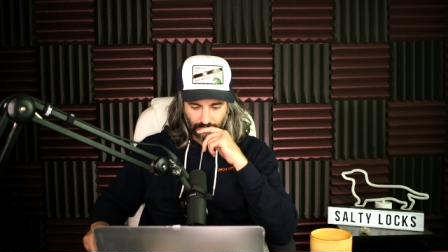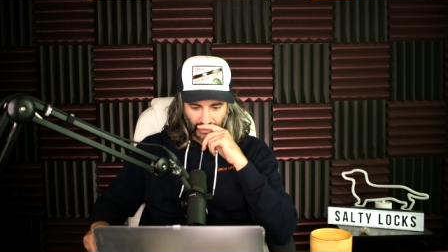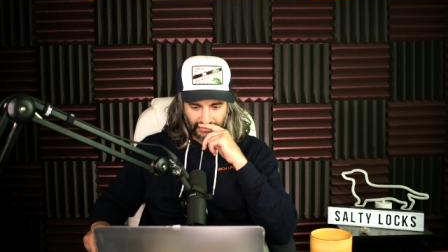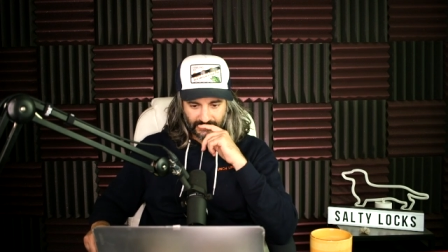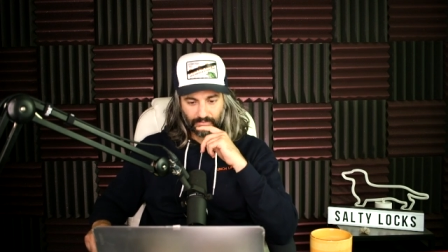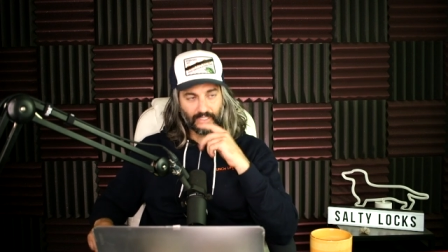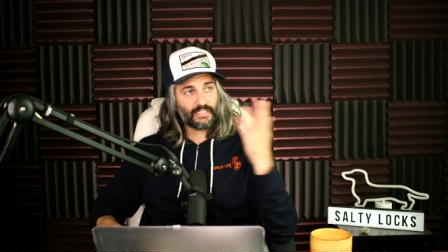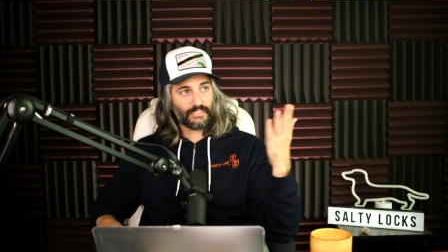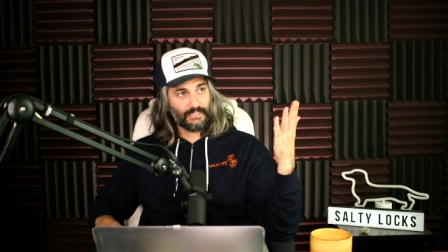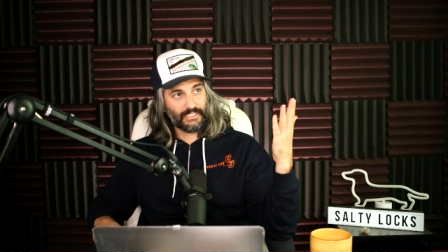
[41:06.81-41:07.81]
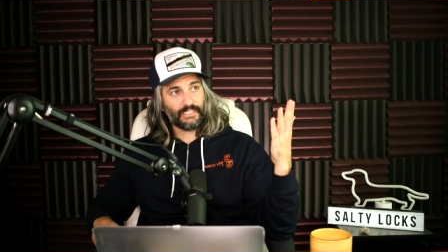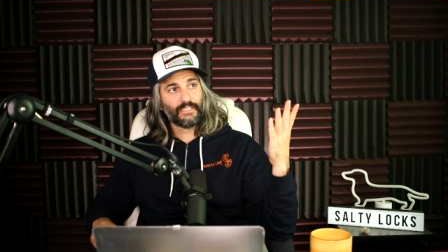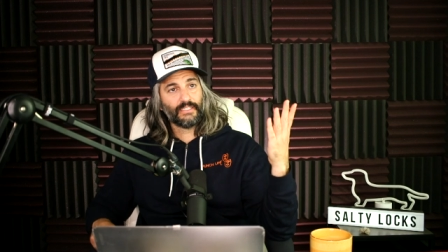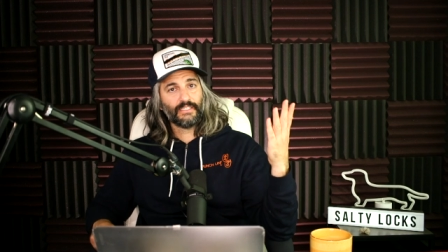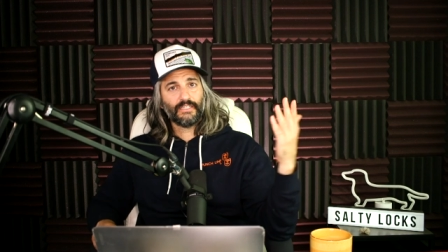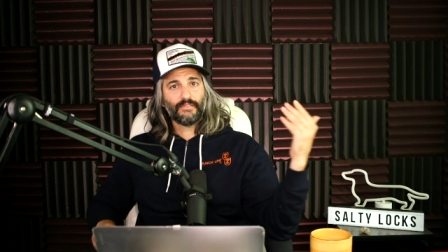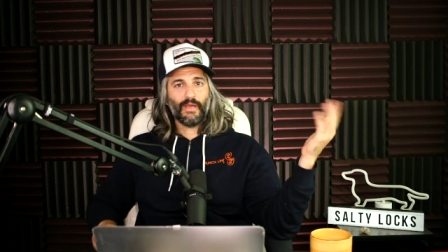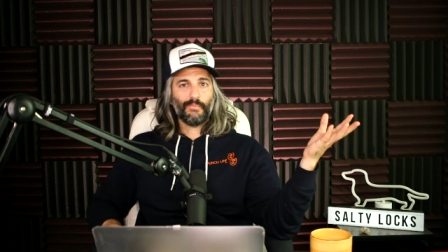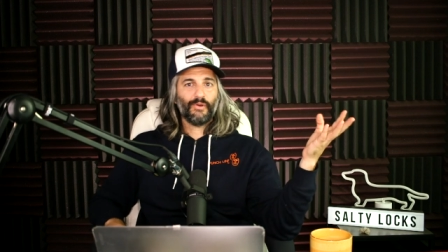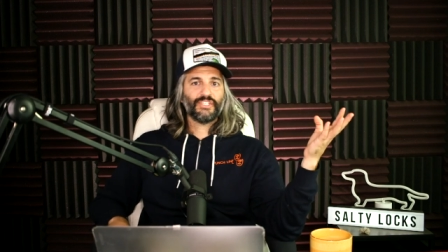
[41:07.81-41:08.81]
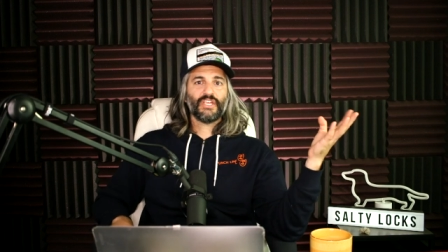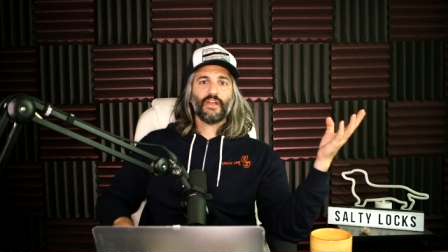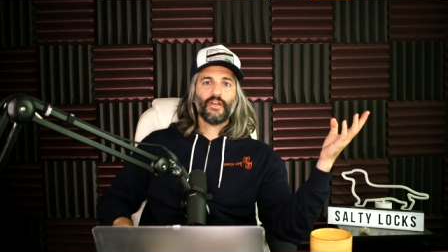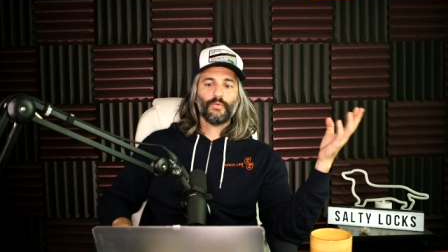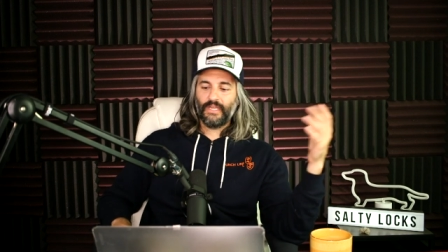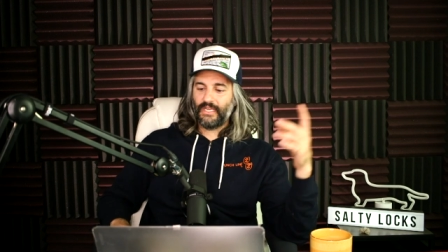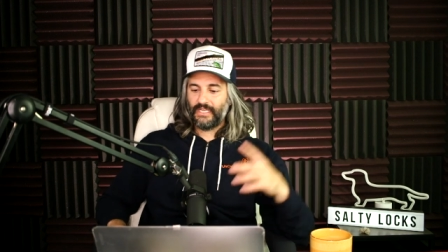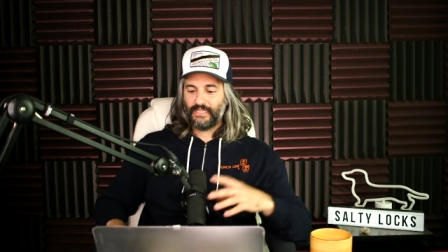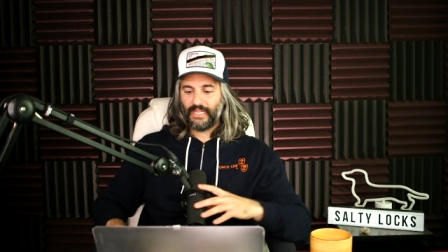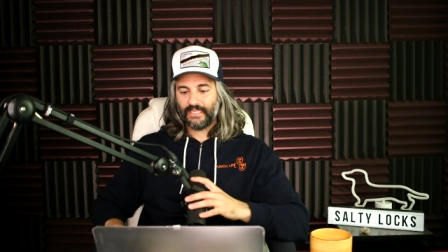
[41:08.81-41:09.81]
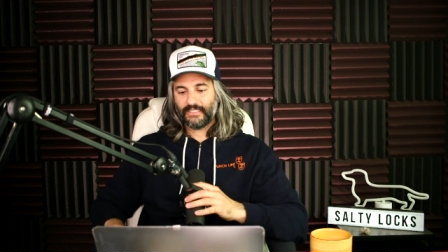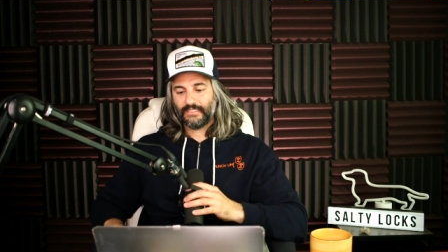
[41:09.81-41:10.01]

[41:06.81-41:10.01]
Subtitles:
And so luckily, my boy JR went and